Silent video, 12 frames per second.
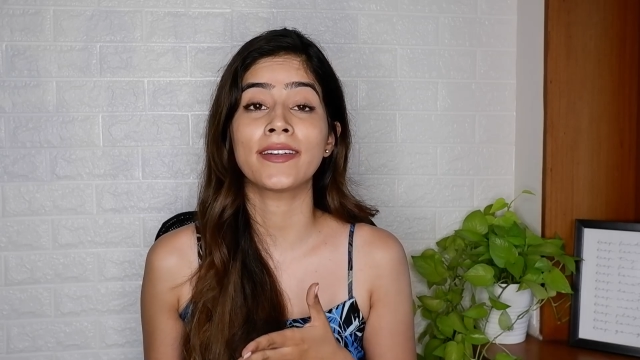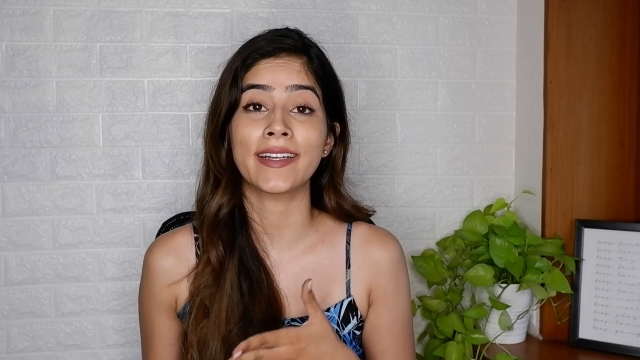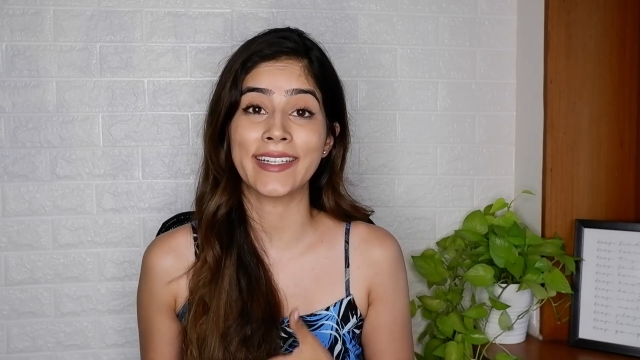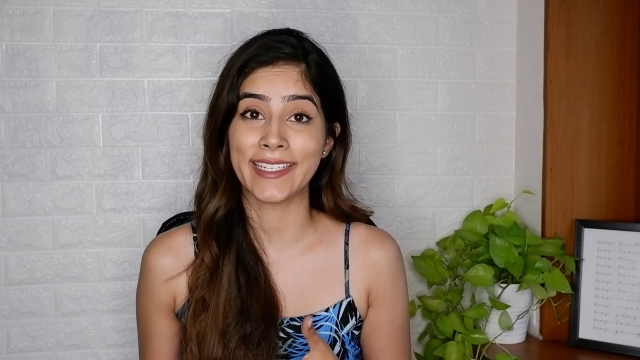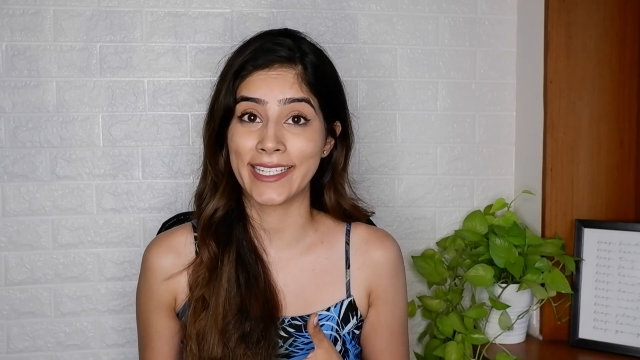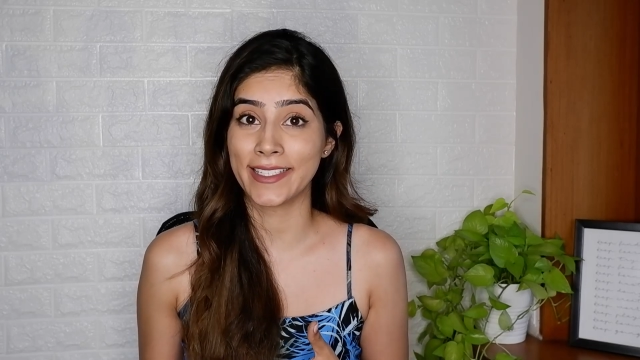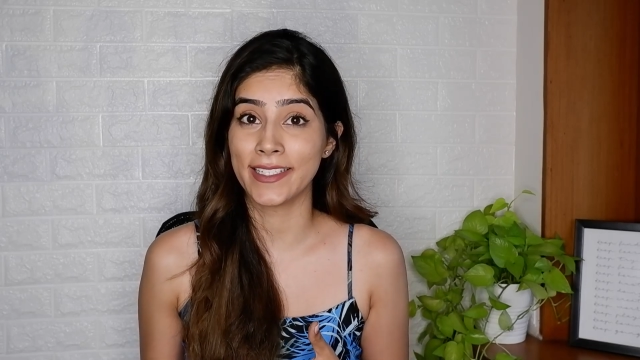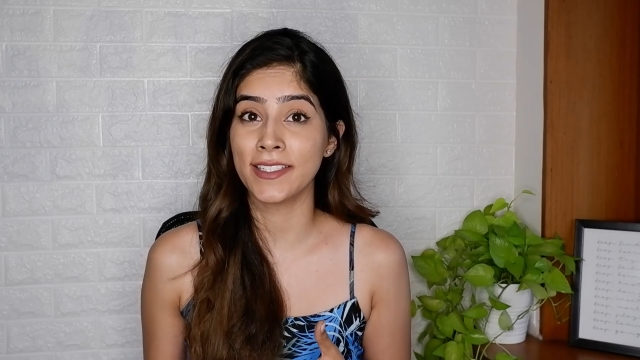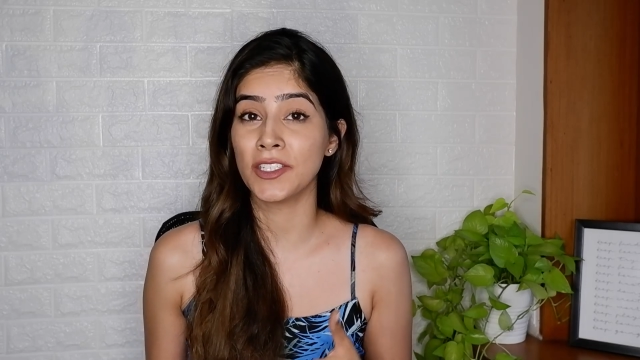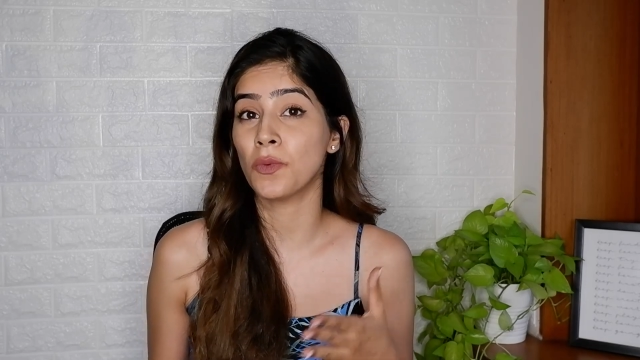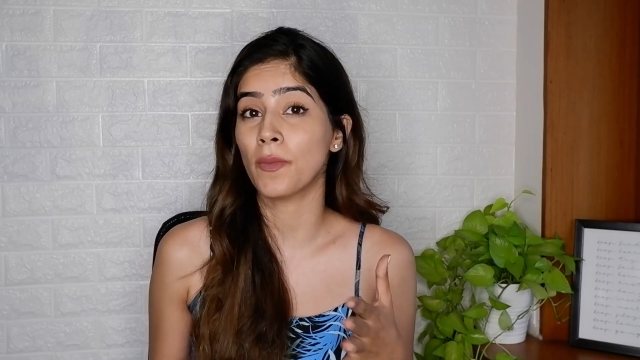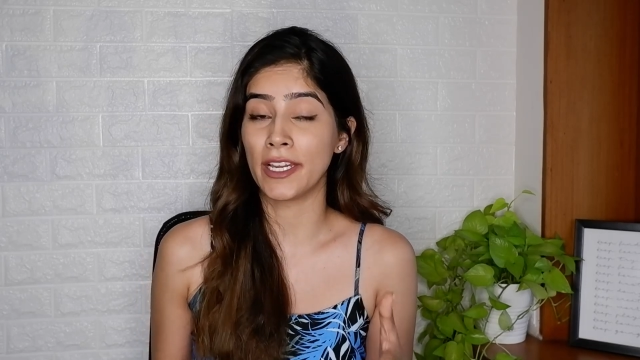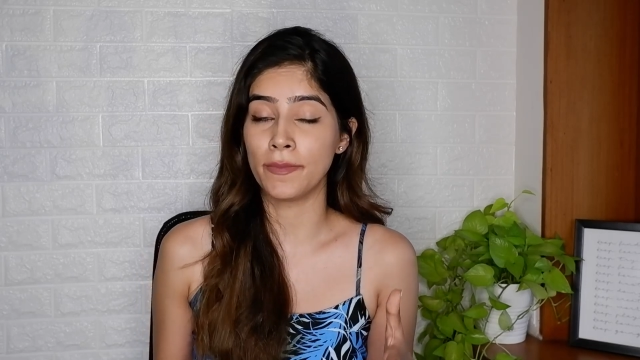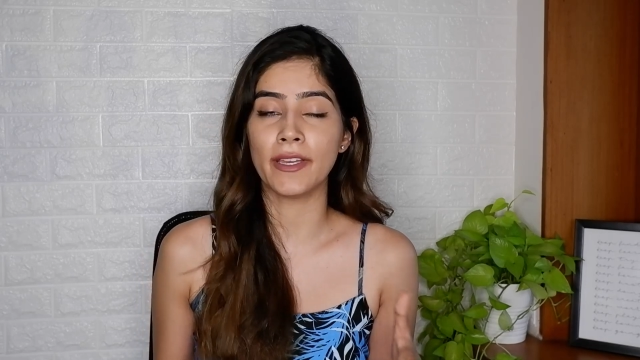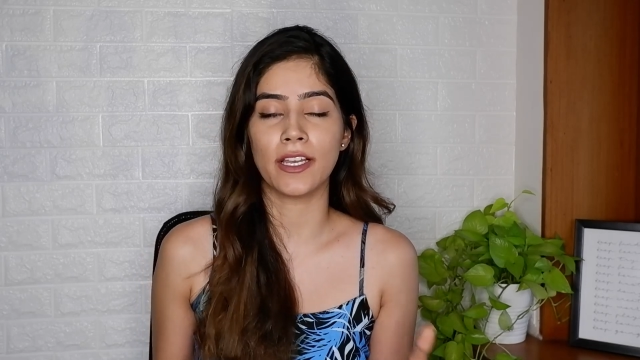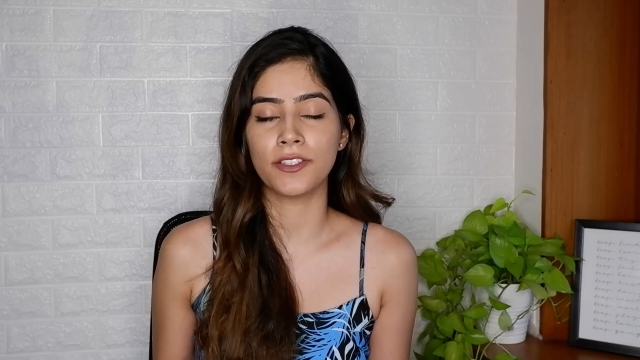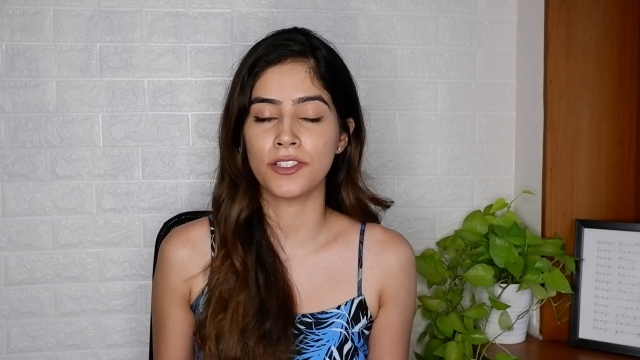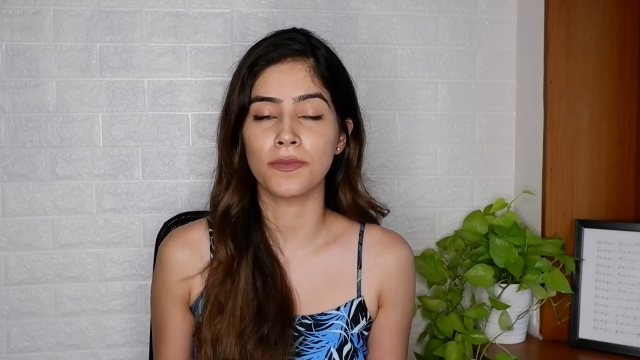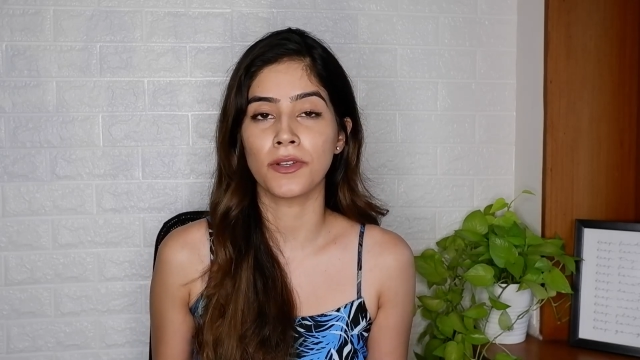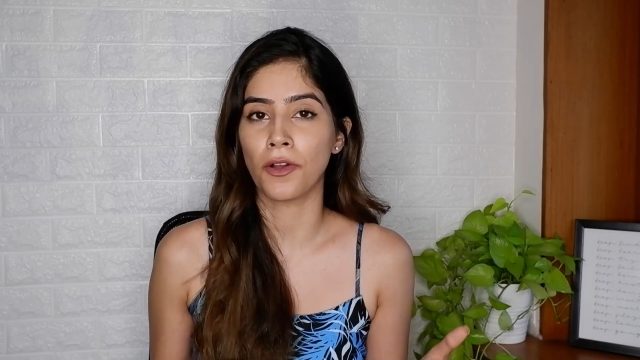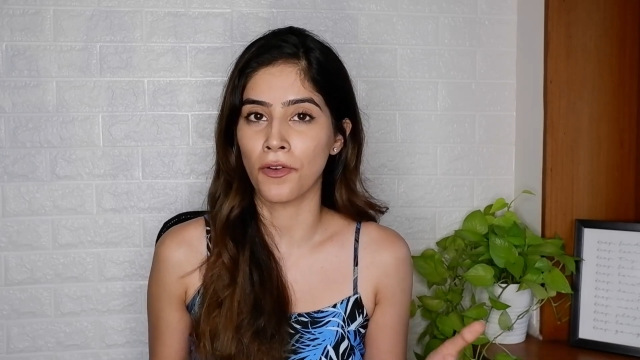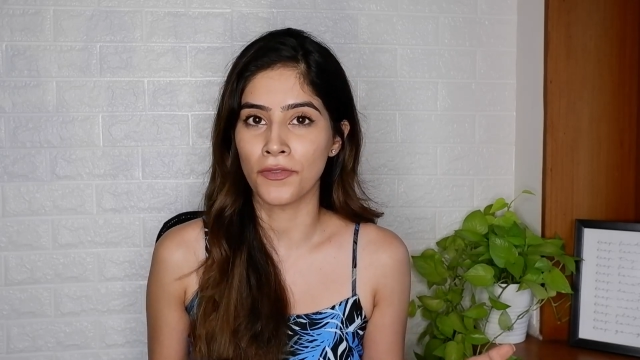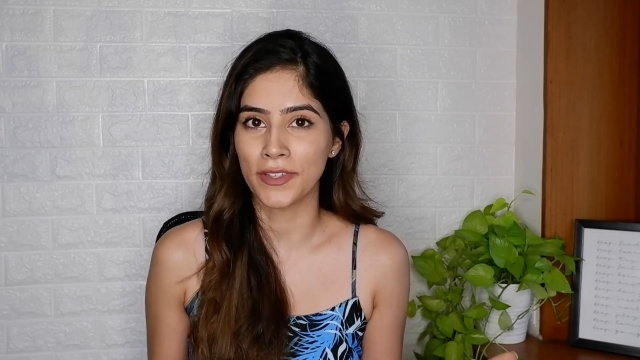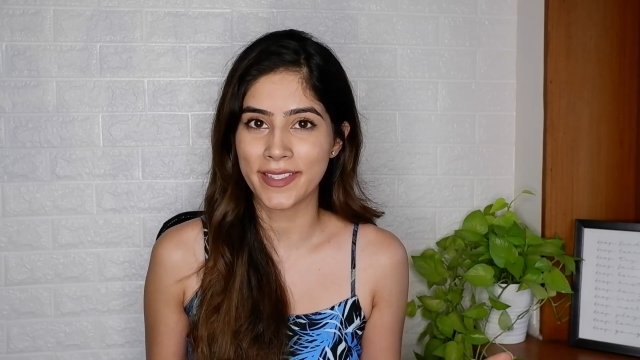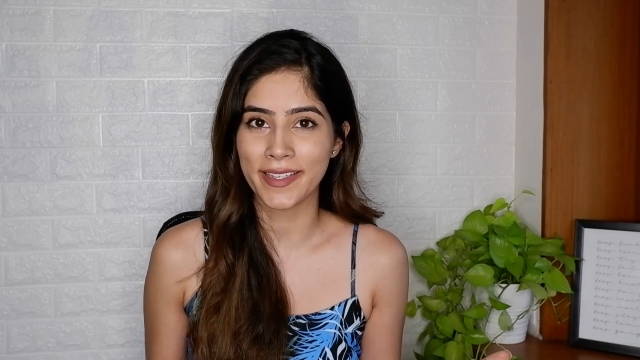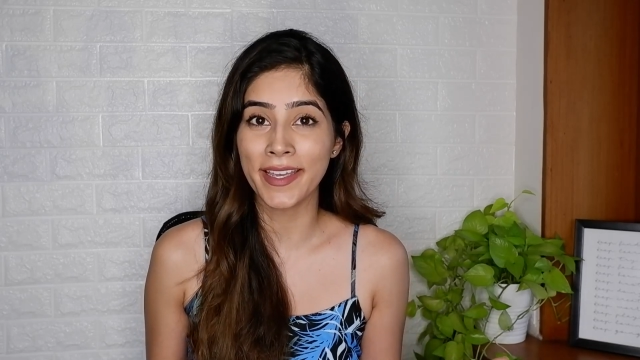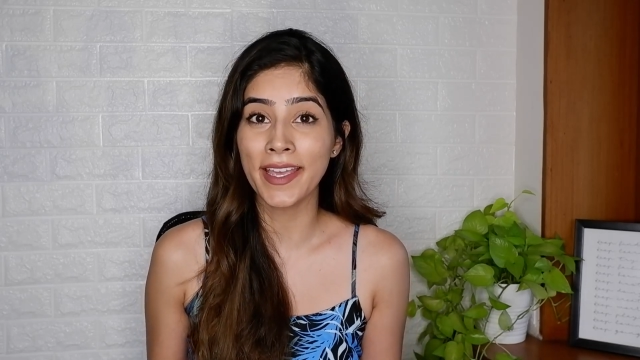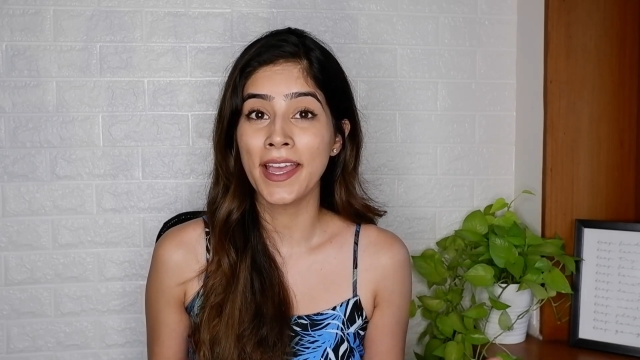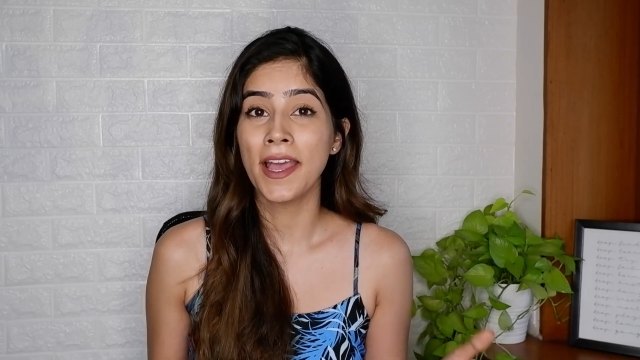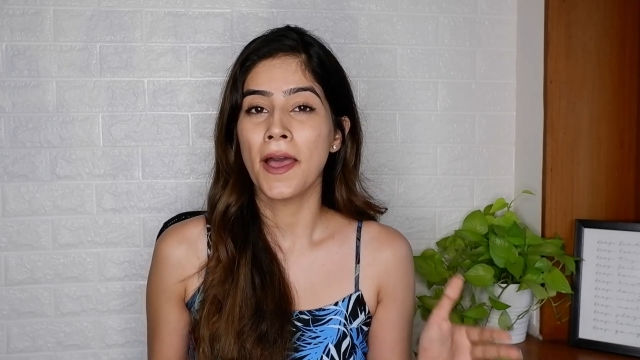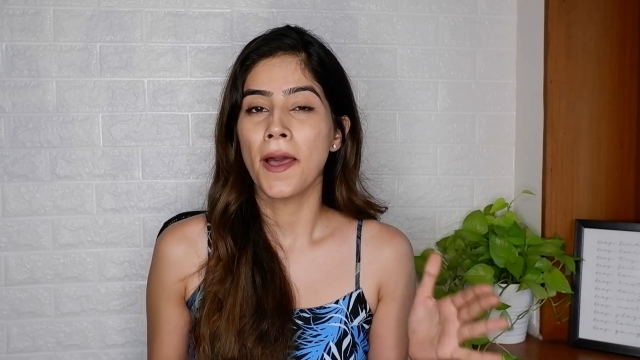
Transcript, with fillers: other contestants, you might be eligible, obviously.